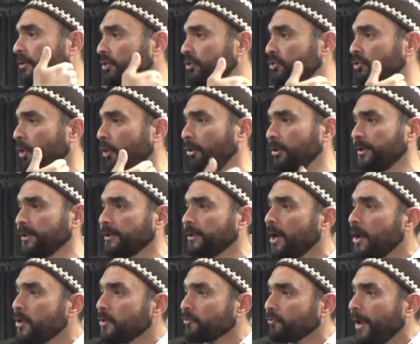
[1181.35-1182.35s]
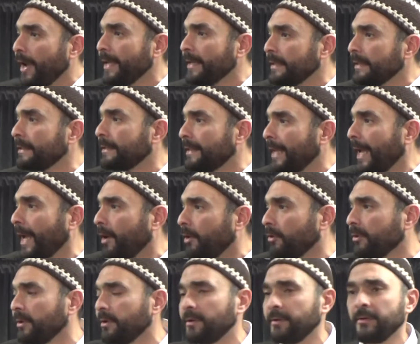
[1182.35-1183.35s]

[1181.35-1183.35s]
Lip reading: your shoulder, write it down.